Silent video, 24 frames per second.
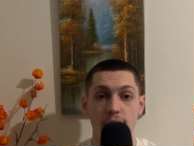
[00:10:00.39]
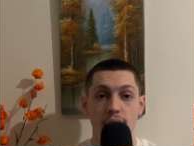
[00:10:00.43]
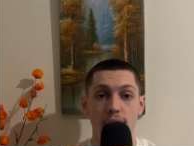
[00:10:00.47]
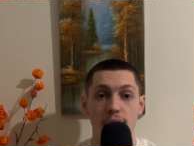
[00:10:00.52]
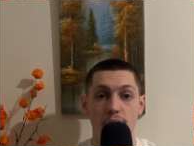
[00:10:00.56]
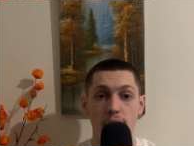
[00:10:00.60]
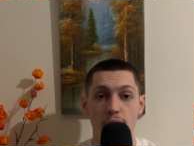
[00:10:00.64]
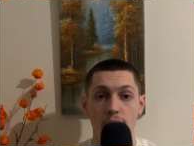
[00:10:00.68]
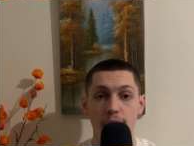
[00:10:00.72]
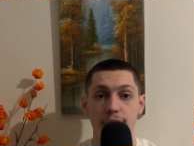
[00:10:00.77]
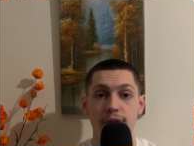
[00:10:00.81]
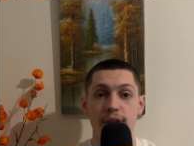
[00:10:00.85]

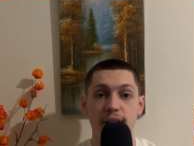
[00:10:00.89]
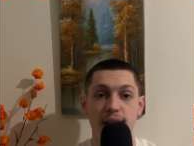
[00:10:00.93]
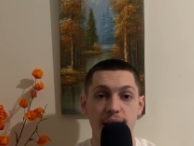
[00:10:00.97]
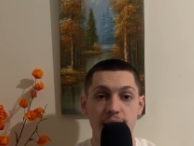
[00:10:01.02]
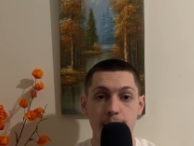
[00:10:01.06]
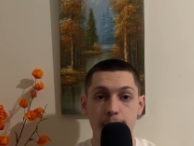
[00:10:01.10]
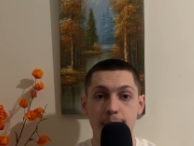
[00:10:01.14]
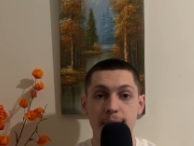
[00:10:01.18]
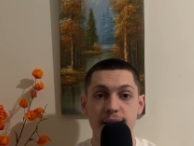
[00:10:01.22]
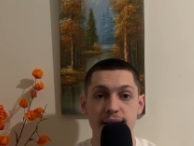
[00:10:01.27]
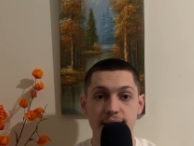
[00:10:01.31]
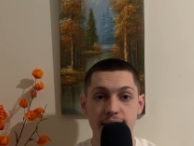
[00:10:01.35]
after he
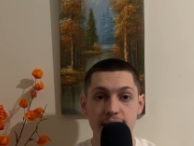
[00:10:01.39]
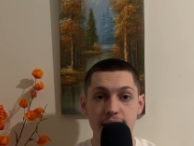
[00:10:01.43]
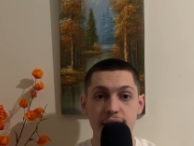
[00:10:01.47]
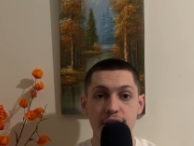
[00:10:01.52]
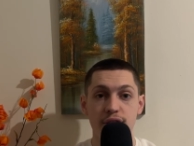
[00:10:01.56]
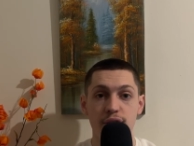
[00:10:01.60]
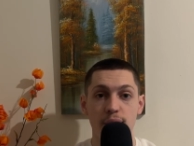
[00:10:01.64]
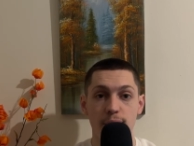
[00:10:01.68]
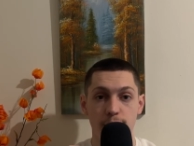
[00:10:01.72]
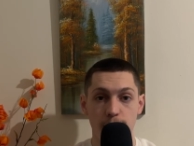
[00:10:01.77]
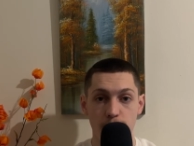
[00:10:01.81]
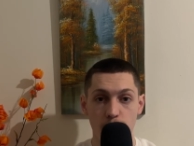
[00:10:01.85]
besieged the
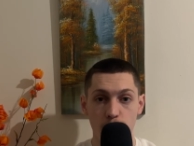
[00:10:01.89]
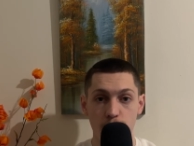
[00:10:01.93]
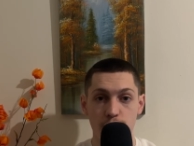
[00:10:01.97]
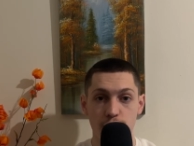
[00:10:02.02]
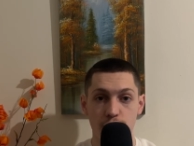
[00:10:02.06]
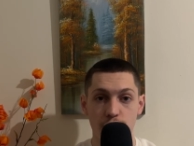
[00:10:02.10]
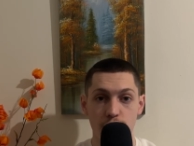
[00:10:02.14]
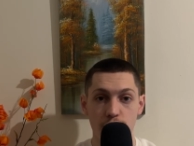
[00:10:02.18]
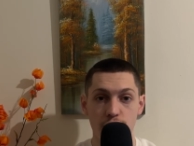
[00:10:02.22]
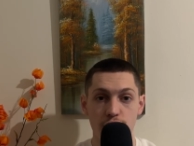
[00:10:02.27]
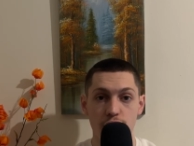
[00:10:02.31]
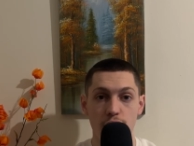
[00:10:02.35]

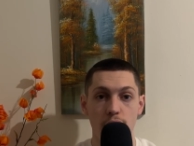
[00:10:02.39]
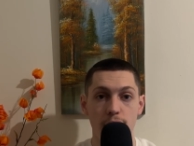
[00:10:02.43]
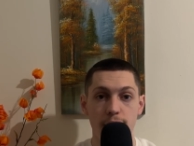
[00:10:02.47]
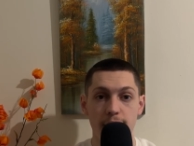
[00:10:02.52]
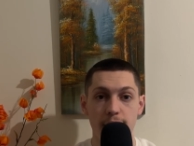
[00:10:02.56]
fortress of